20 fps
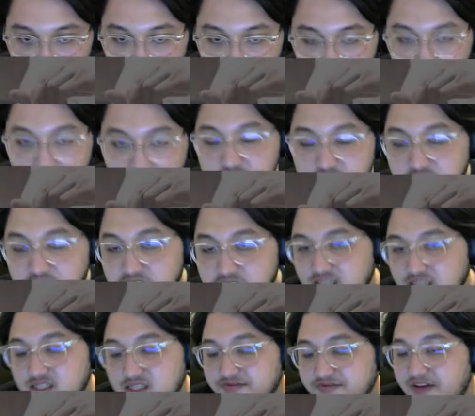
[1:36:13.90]

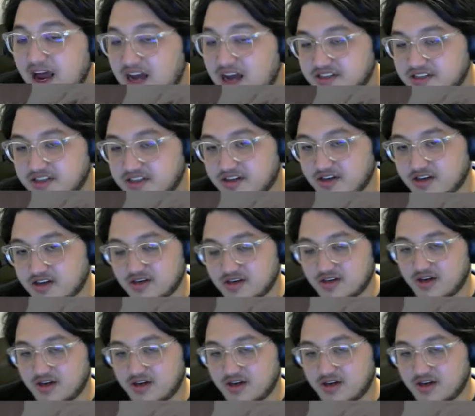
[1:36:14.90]
it's faster,